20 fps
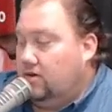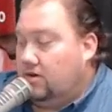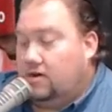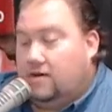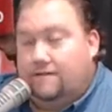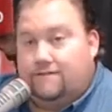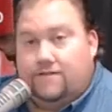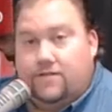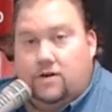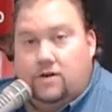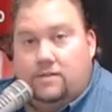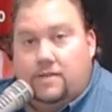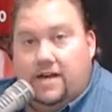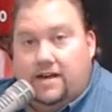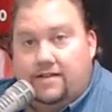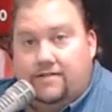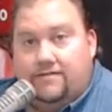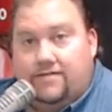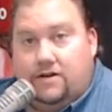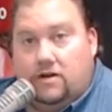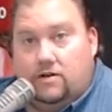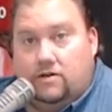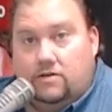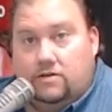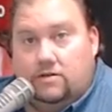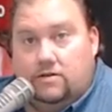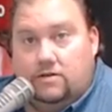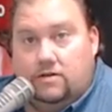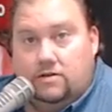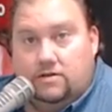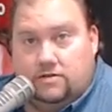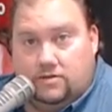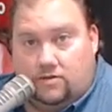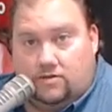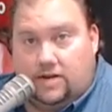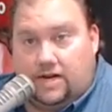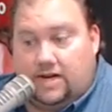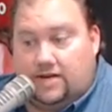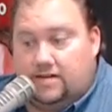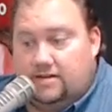confirm that info is
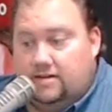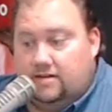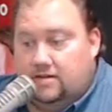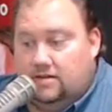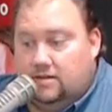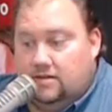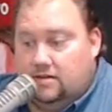correct.